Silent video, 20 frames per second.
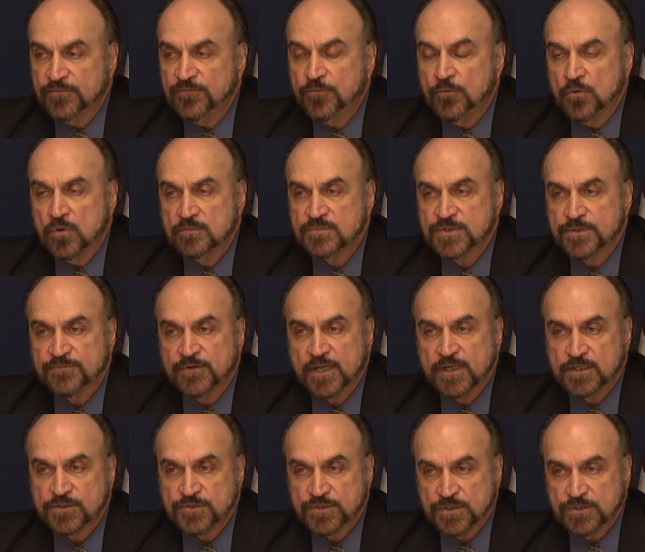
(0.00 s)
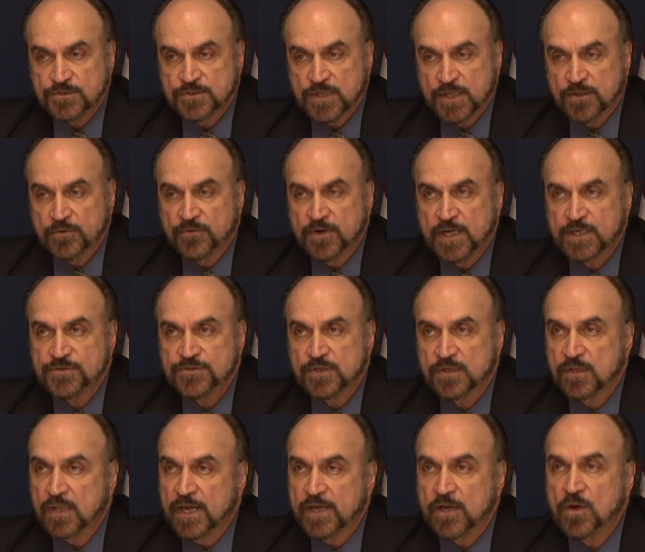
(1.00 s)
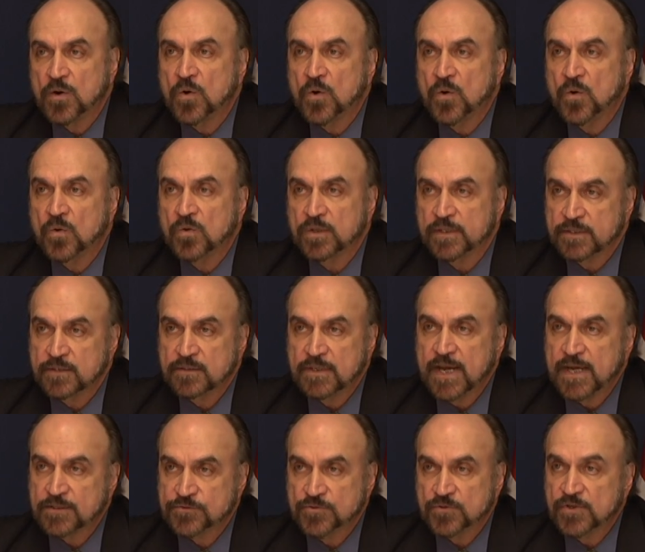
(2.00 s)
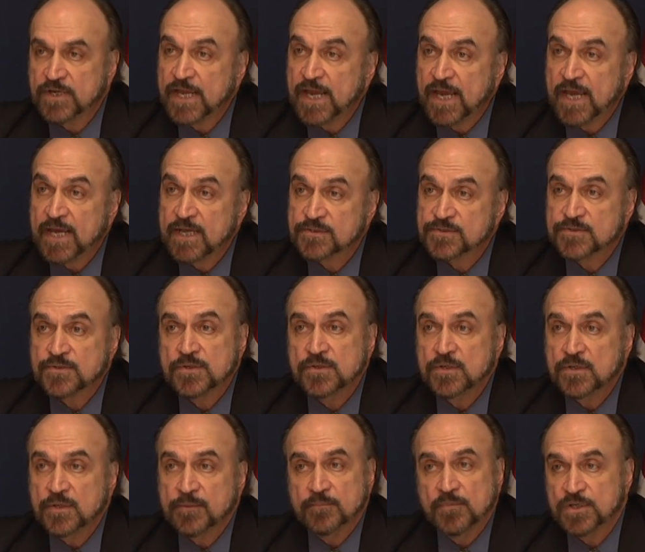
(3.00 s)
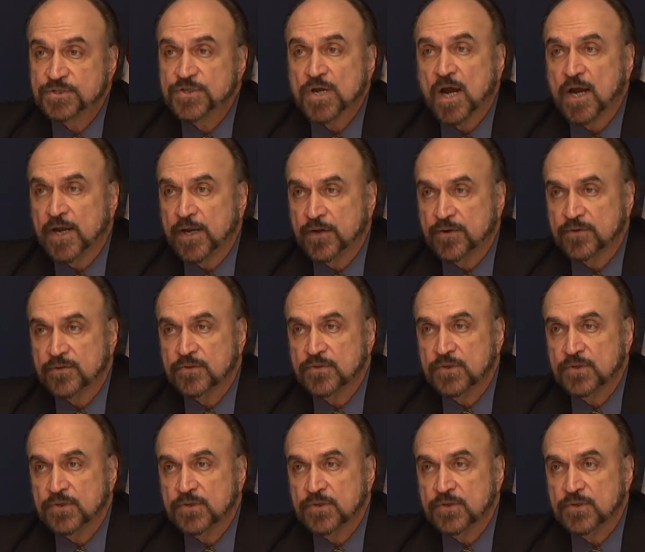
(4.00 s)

forms of energy generation like coal and natural gas, much higher.